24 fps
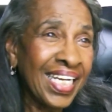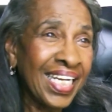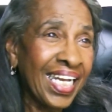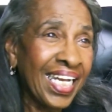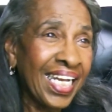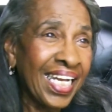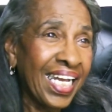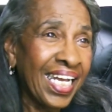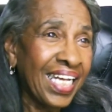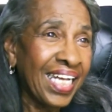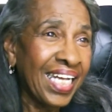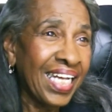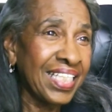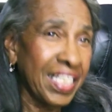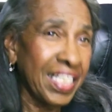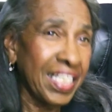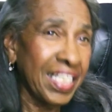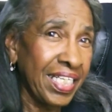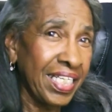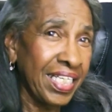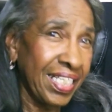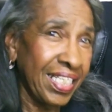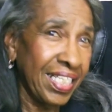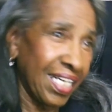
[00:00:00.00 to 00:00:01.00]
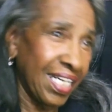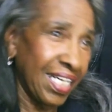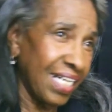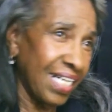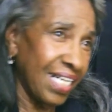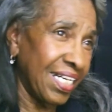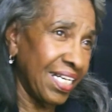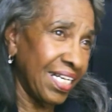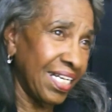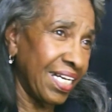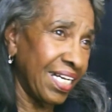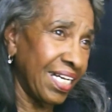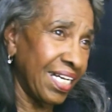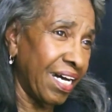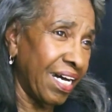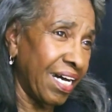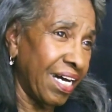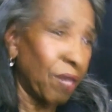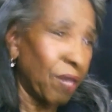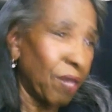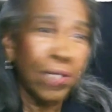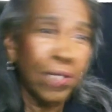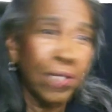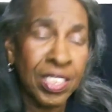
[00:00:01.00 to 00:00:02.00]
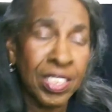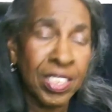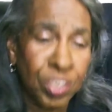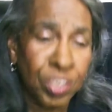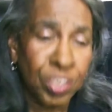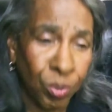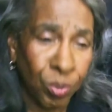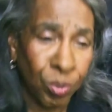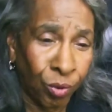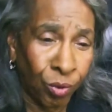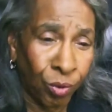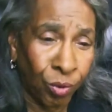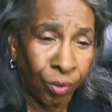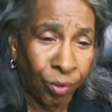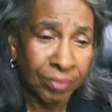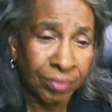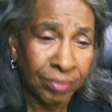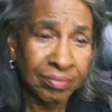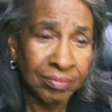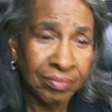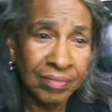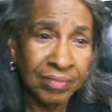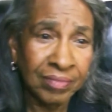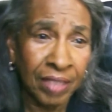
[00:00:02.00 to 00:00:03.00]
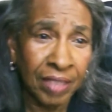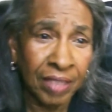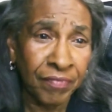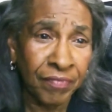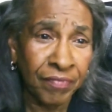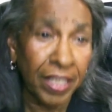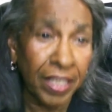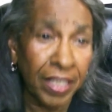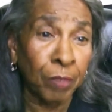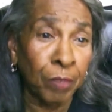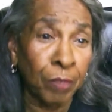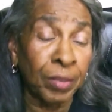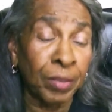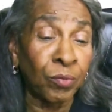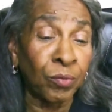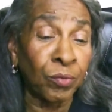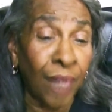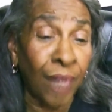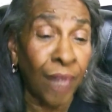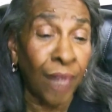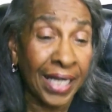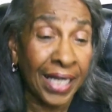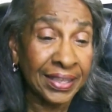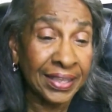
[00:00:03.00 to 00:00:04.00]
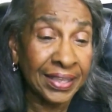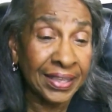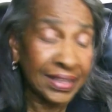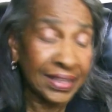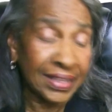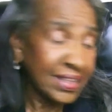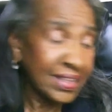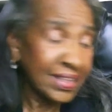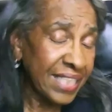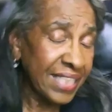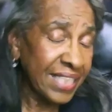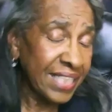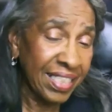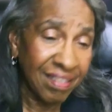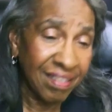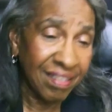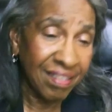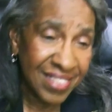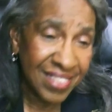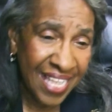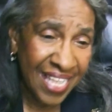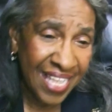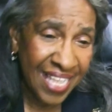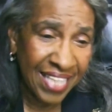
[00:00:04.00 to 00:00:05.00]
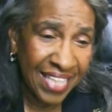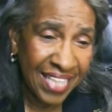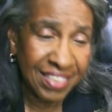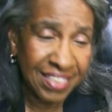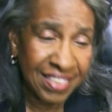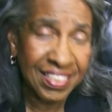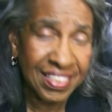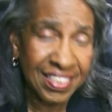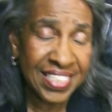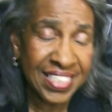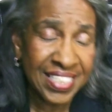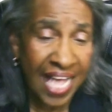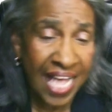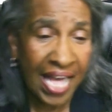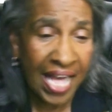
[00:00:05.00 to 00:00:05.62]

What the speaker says: the only school available was in Los Angeles at